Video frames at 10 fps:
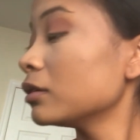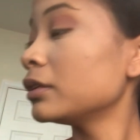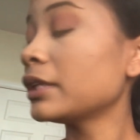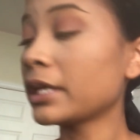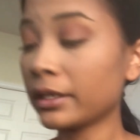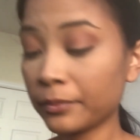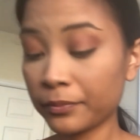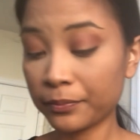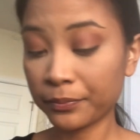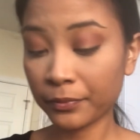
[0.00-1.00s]
And
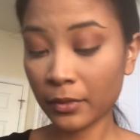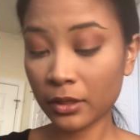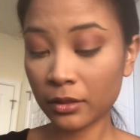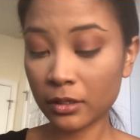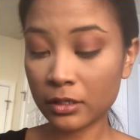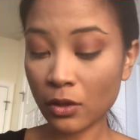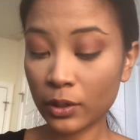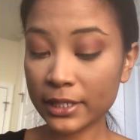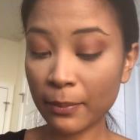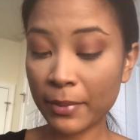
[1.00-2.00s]
then this
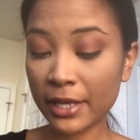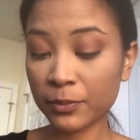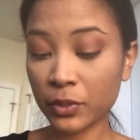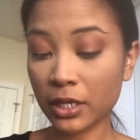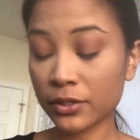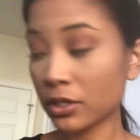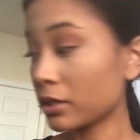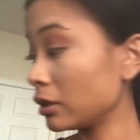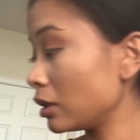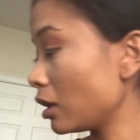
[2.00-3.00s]
Ulta Baked
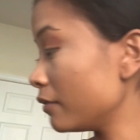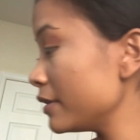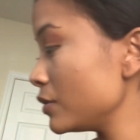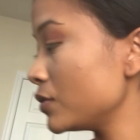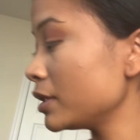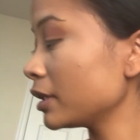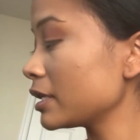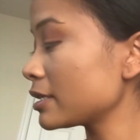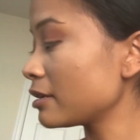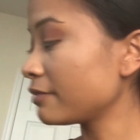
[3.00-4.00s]
Bronzer. Love using
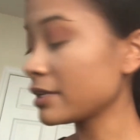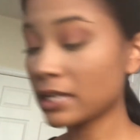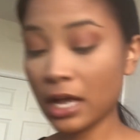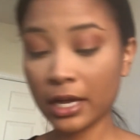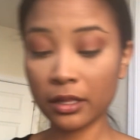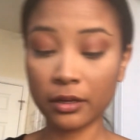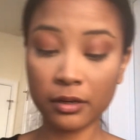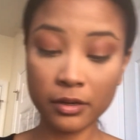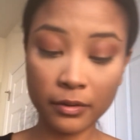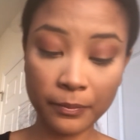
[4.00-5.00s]
this stuff as a
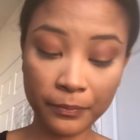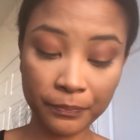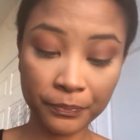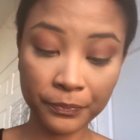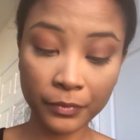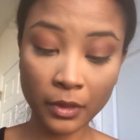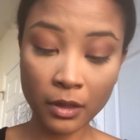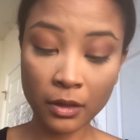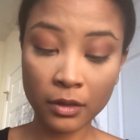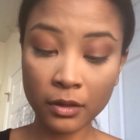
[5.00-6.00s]
highlighter.
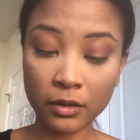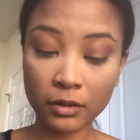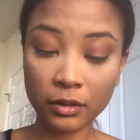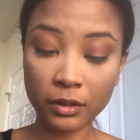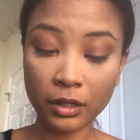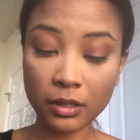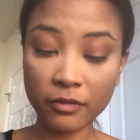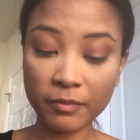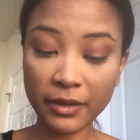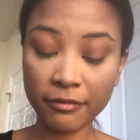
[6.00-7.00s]
And I
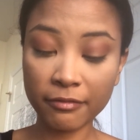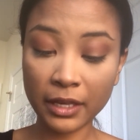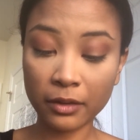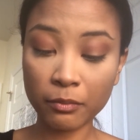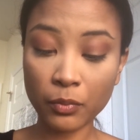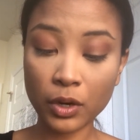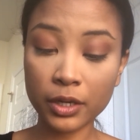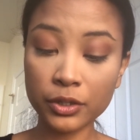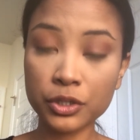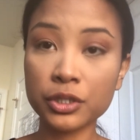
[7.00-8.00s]
love my fan
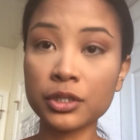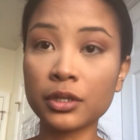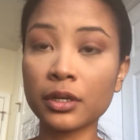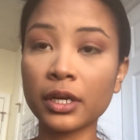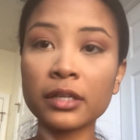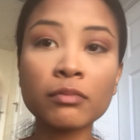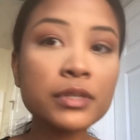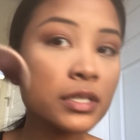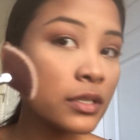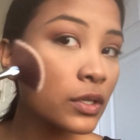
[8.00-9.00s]
brush. I
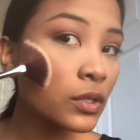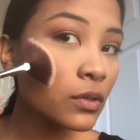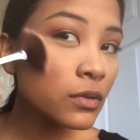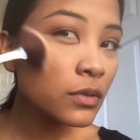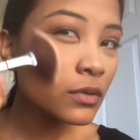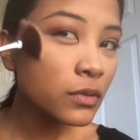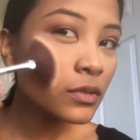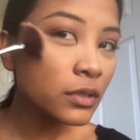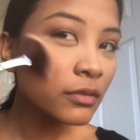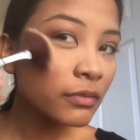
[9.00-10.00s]
wasn't a
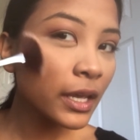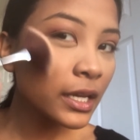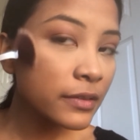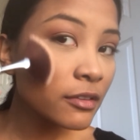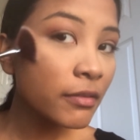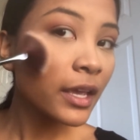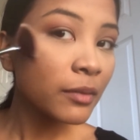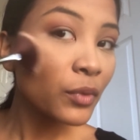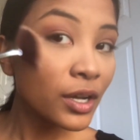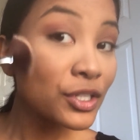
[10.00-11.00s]
huge fan of the
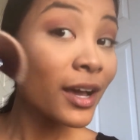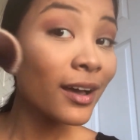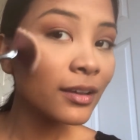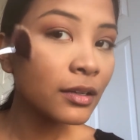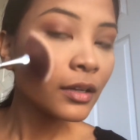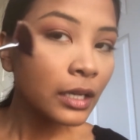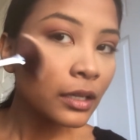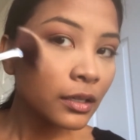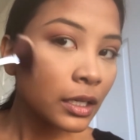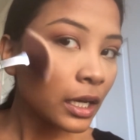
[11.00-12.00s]
fan brush,
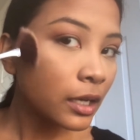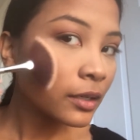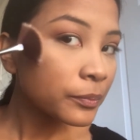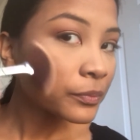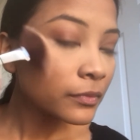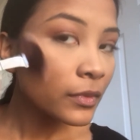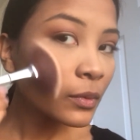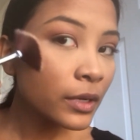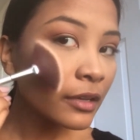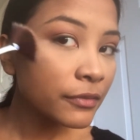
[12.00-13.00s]

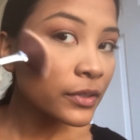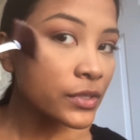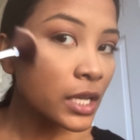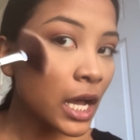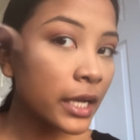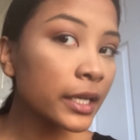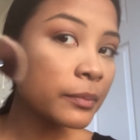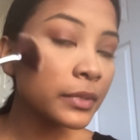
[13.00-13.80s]
when I first got it,